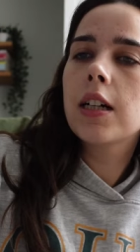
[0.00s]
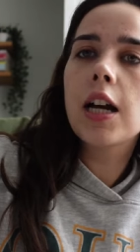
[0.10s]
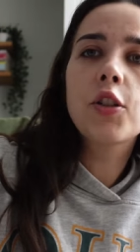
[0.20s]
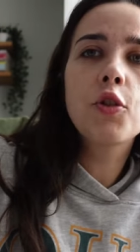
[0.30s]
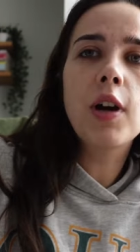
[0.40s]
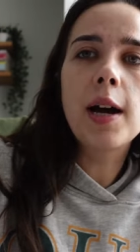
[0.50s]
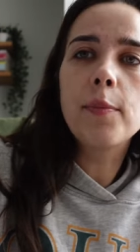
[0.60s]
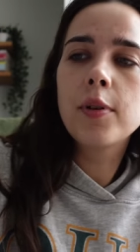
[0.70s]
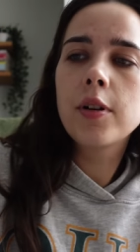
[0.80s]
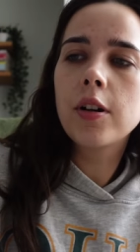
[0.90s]
catch you
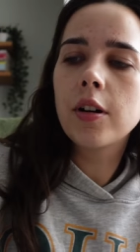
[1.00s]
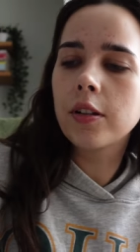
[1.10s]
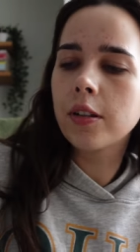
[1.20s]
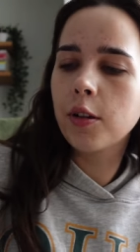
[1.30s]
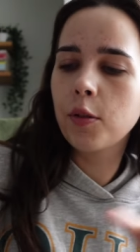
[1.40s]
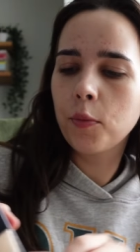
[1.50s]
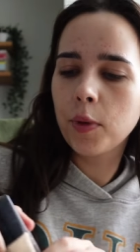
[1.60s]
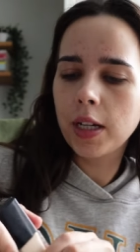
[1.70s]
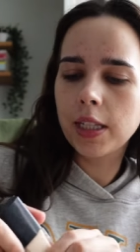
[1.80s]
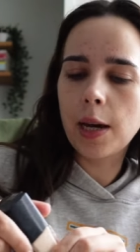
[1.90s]
up on
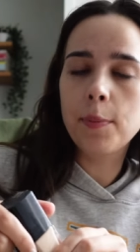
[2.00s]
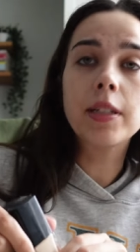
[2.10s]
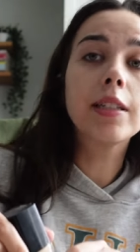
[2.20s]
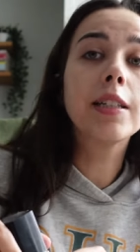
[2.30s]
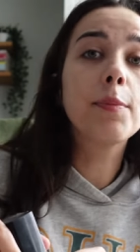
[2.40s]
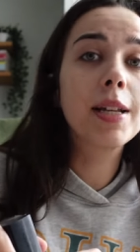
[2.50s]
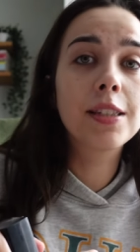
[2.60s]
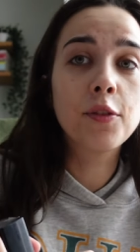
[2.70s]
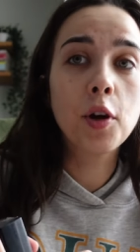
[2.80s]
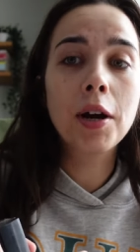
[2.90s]
what has happened in the
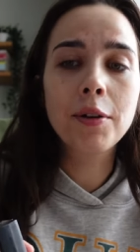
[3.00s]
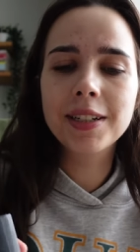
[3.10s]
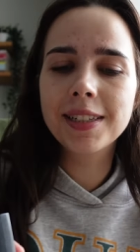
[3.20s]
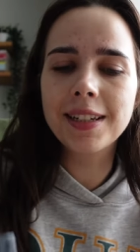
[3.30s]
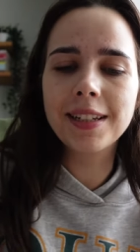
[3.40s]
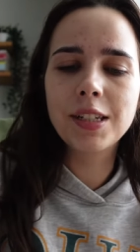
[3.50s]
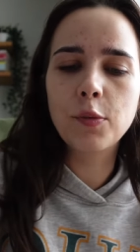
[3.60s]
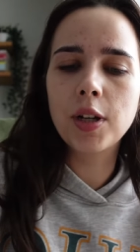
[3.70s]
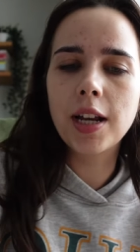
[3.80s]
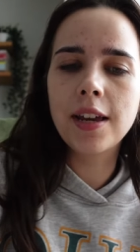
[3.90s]
past few hours and
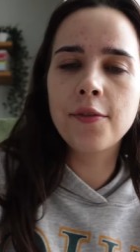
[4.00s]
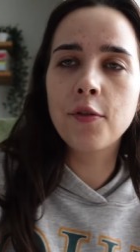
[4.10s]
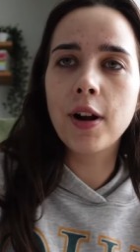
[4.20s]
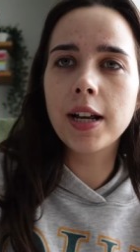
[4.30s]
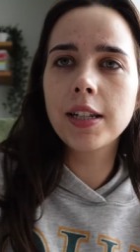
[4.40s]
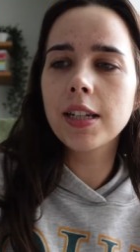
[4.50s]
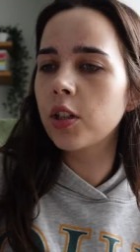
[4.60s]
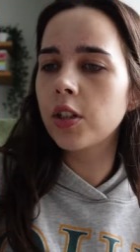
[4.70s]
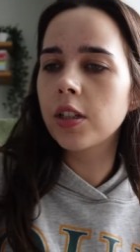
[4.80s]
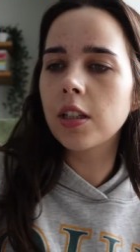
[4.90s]
what I have read,
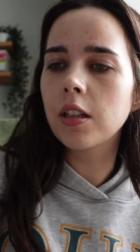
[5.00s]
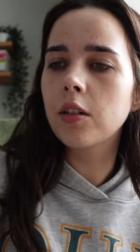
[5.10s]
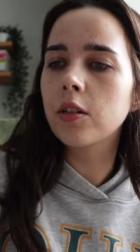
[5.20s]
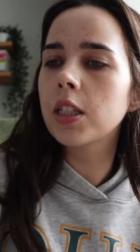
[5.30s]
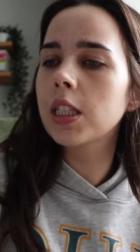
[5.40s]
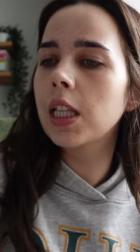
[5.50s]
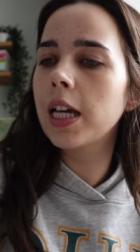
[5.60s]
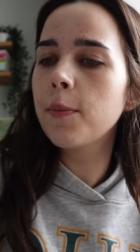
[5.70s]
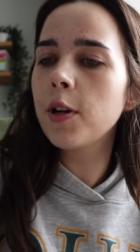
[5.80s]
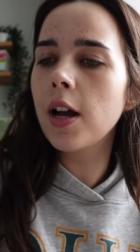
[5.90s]
just a little
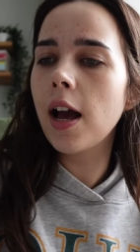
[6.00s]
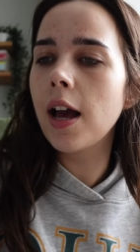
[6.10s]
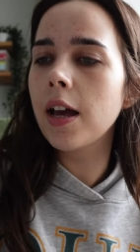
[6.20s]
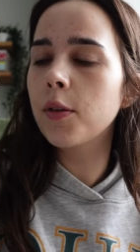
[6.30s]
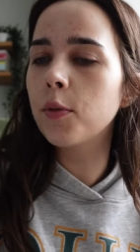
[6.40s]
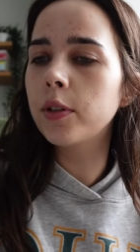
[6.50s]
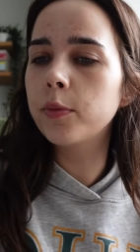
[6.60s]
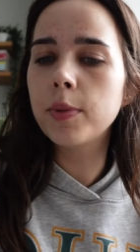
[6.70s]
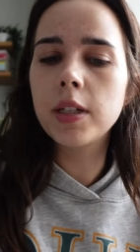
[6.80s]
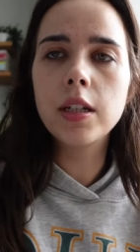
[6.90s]
disclaimer, I will
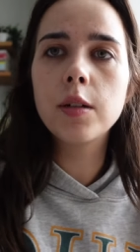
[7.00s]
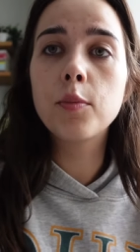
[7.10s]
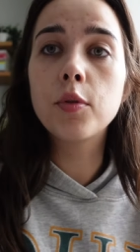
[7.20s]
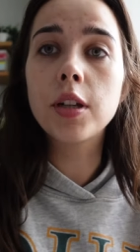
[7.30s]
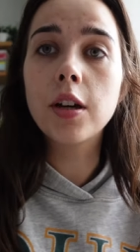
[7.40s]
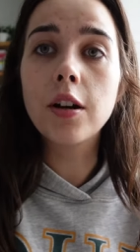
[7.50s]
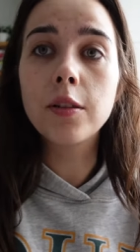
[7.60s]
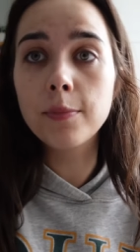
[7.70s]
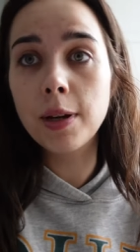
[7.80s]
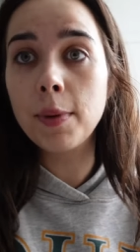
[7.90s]
be putting
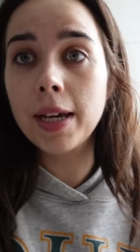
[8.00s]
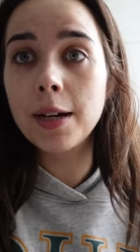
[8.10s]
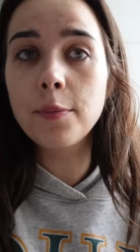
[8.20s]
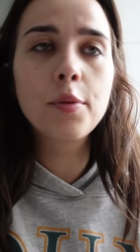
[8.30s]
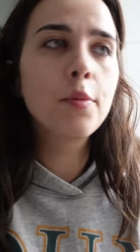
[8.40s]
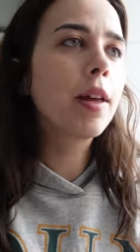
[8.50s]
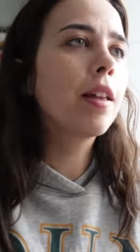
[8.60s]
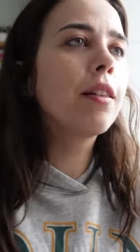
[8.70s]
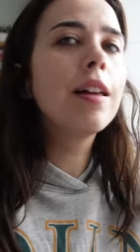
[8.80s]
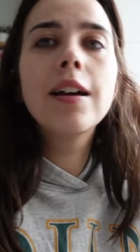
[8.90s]
on my makeup
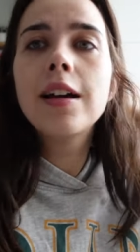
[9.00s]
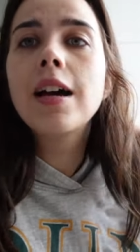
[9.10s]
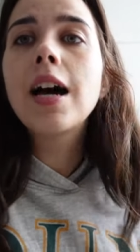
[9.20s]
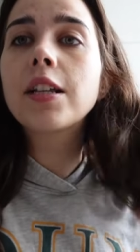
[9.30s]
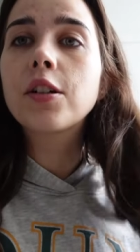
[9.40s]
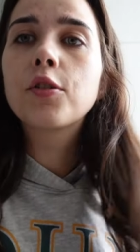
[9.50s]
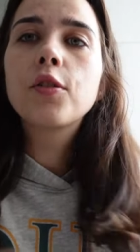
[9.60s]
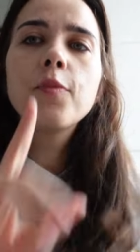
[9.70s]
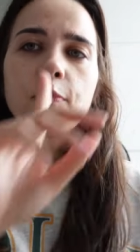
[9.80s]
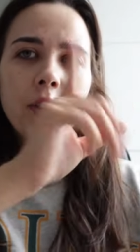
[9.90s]
while I talk to
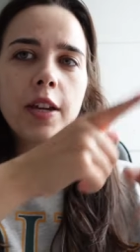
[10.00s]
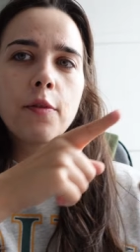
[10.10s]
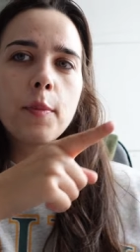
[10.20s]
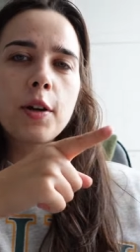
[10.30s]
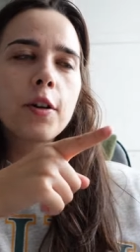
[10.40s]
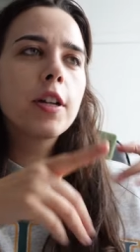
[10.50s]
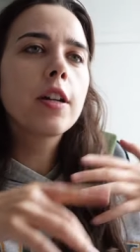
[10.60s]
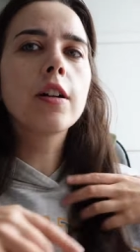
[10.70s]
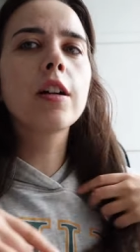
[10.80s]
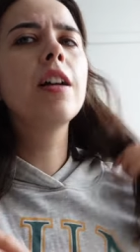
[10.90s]
you. I have a mirror
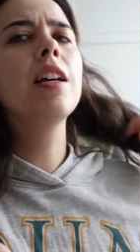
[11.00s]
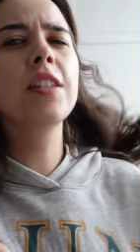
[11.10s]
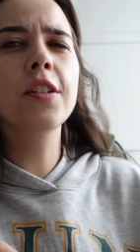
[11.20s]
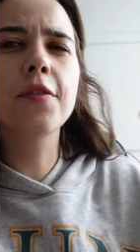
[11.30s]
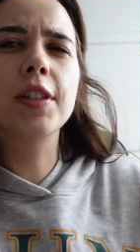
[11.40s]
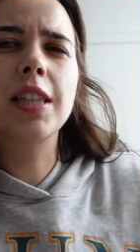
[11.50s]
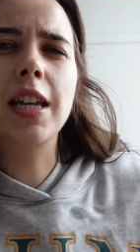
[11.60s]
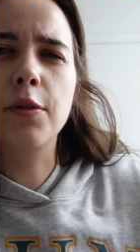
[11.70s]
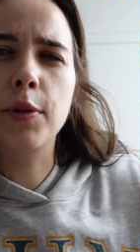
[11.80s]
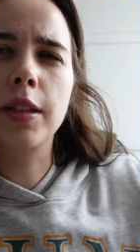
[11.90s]
here. Sorry if it's
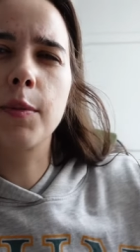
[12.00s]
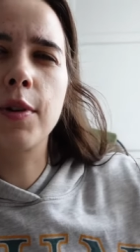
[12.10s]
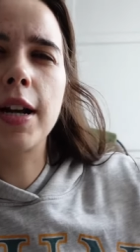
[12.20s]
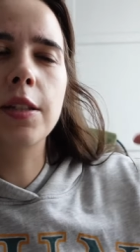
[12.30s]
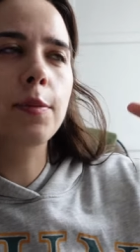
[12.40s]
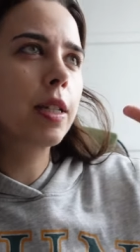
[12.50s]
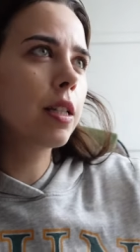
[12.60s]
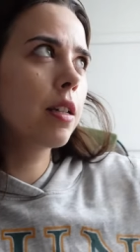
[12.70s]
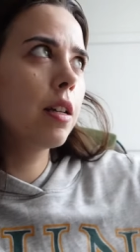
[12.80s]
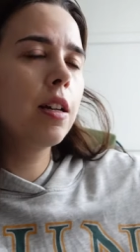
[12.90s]
like really bright,
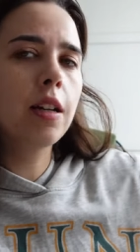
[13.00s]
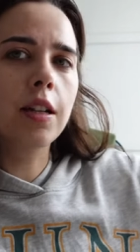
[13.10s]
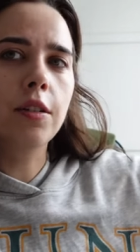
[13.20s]
but I